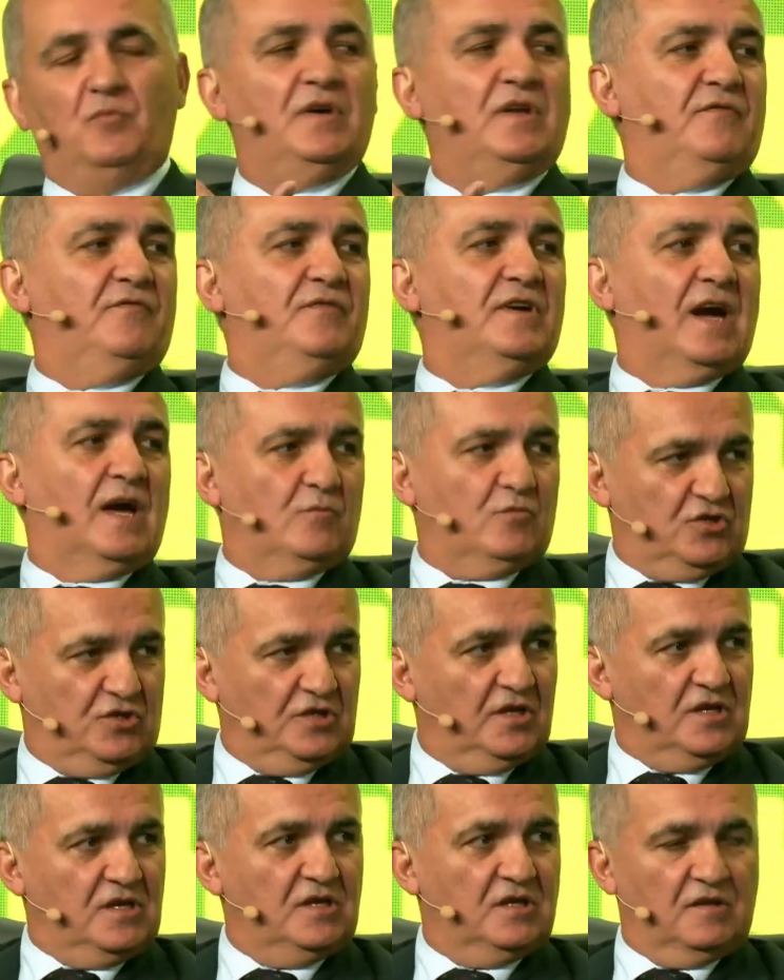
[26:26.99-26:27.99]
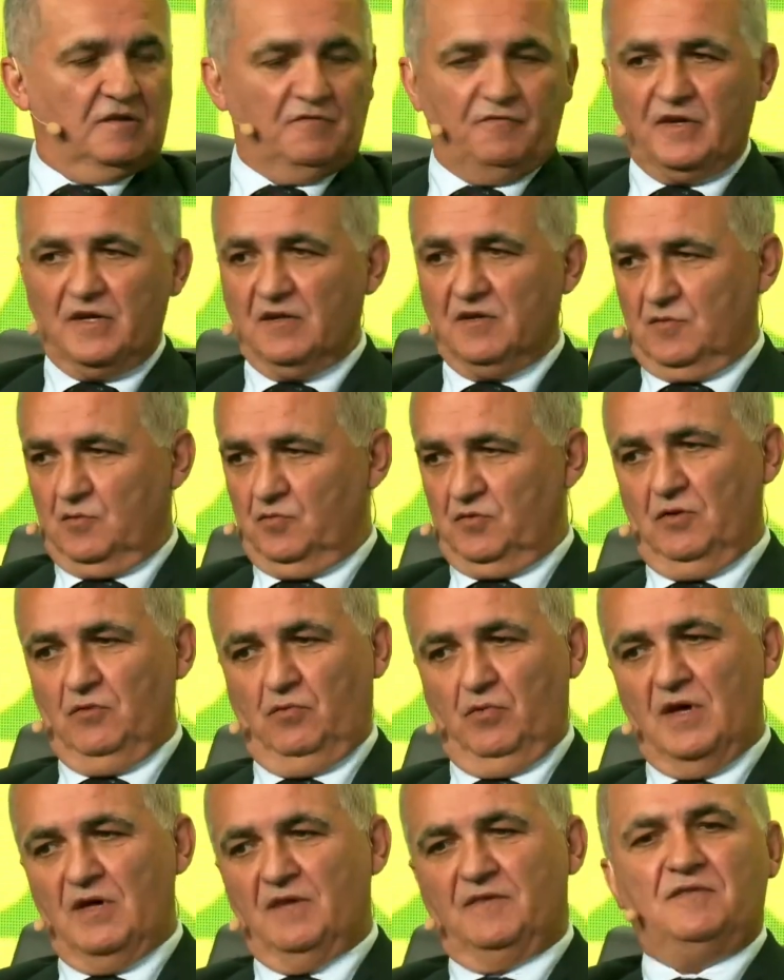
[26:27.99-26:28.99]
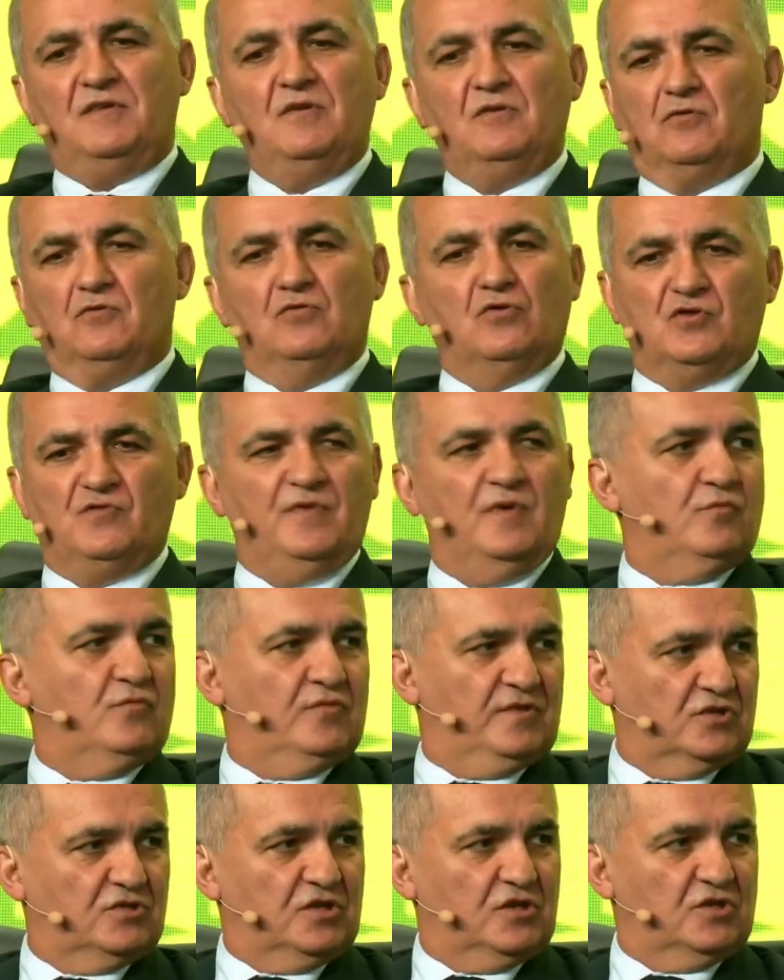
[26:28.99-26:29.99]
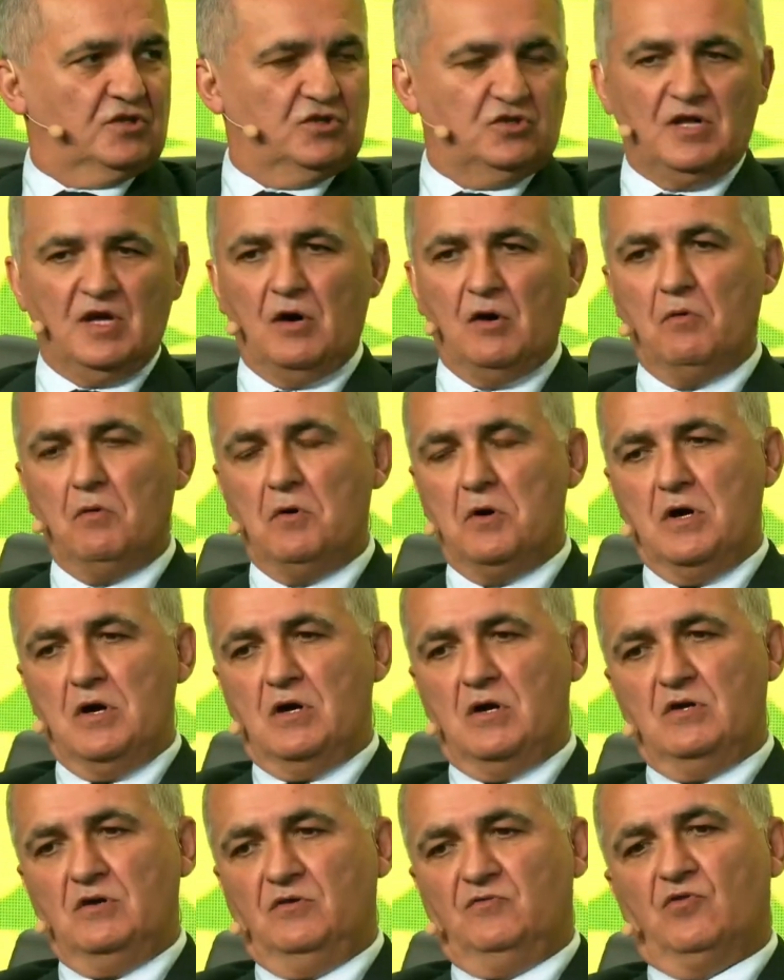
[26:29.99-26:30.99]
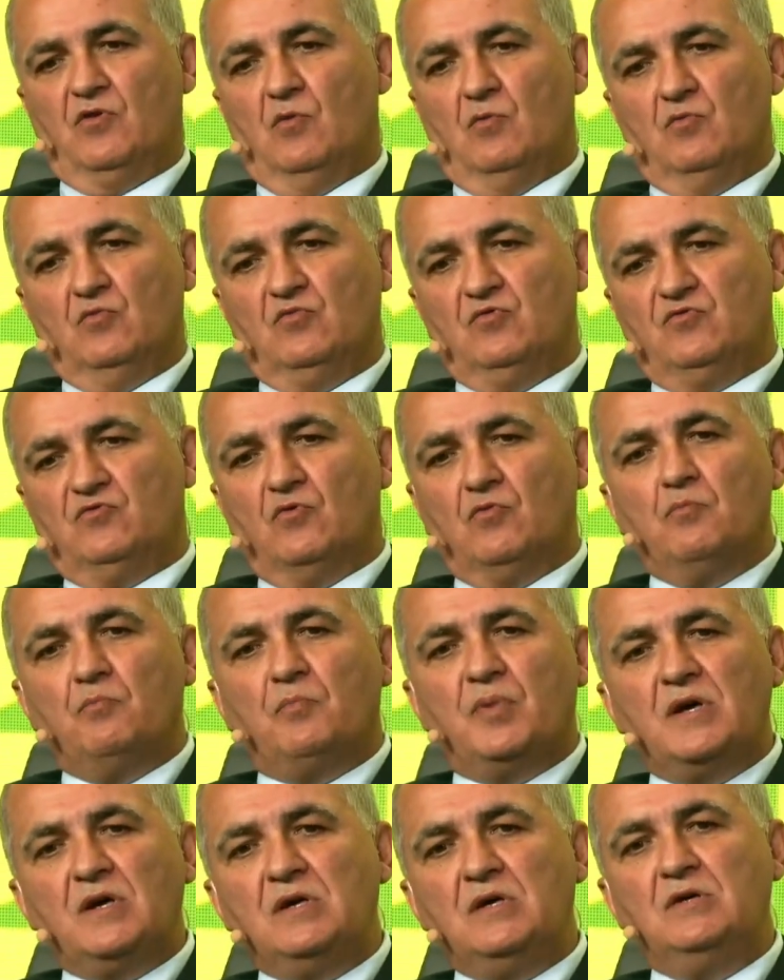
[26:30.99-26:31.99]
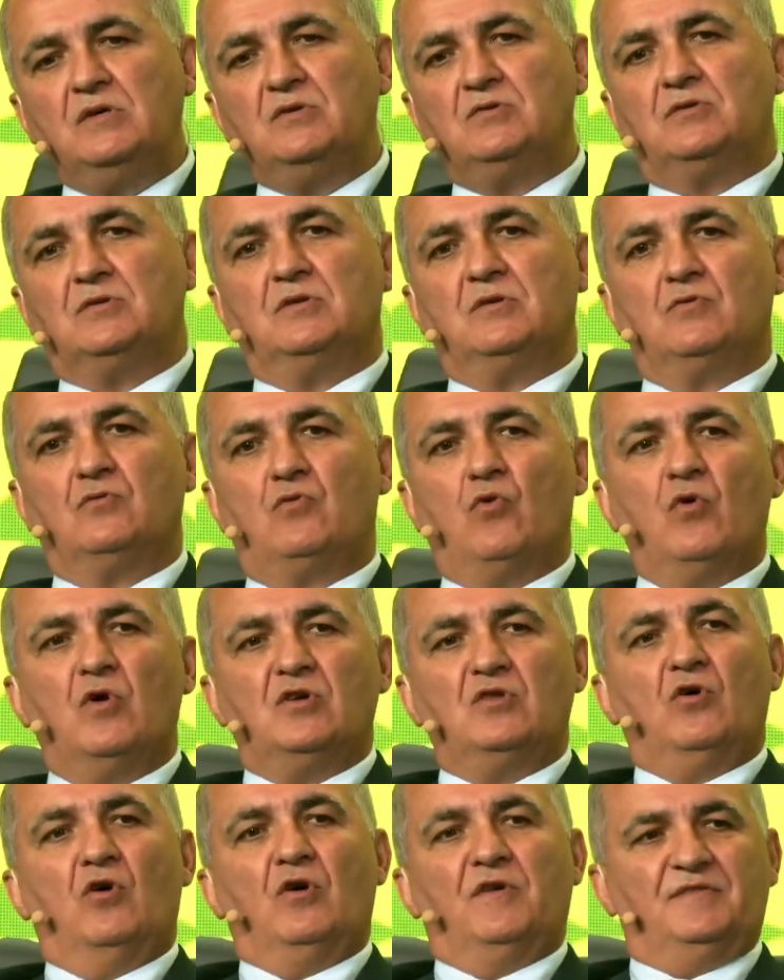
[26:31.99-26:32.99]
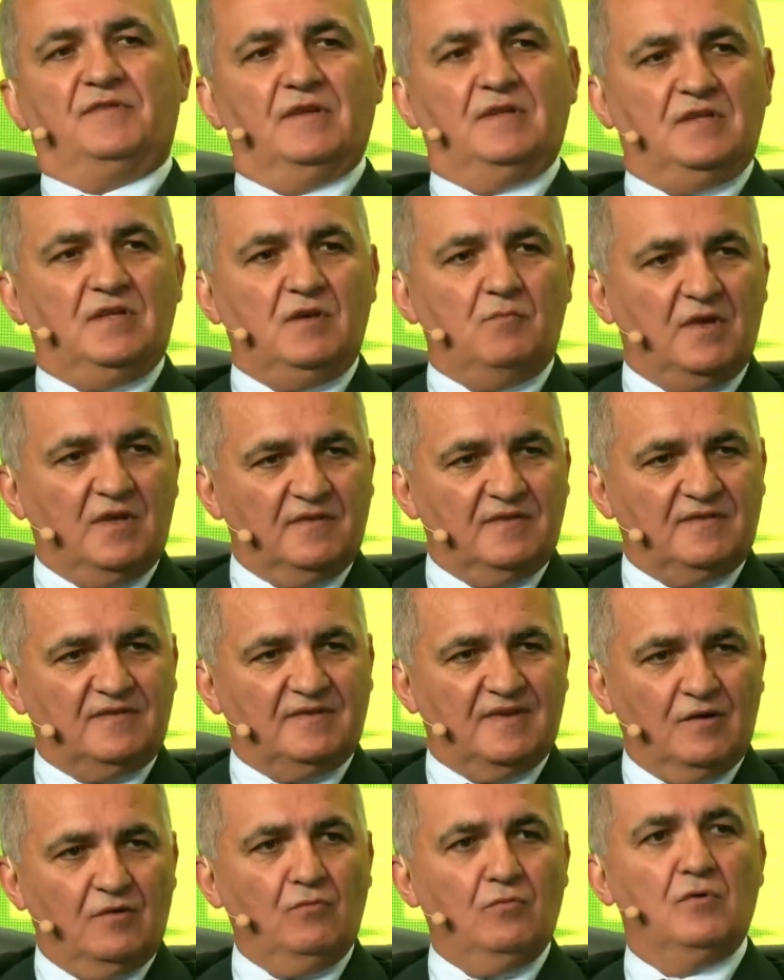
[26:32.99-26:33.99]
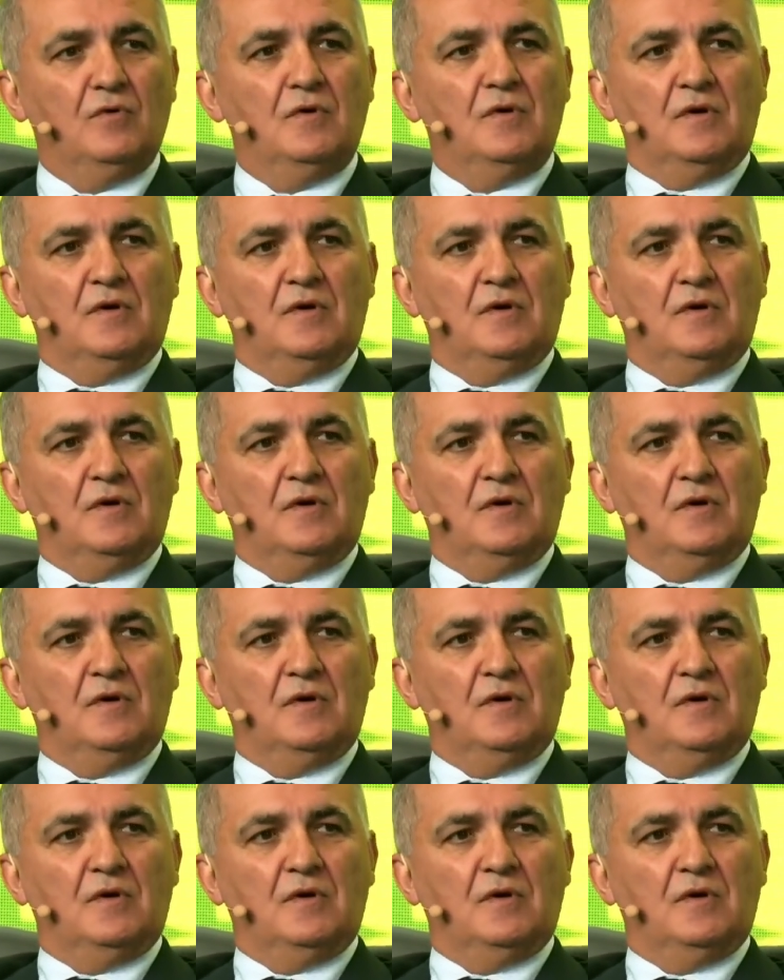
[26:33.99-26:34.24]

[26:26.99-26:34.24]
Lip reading: Now we've missed the train, and we want to be in the forefront with